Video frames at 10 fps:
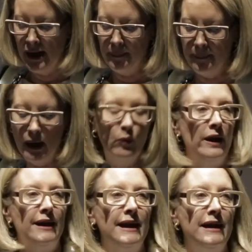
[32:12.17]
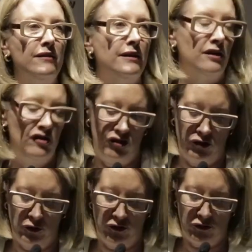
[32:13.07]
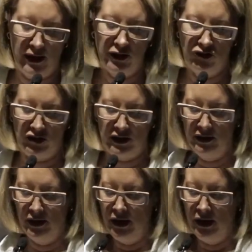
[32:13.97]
But we need an additional strategy.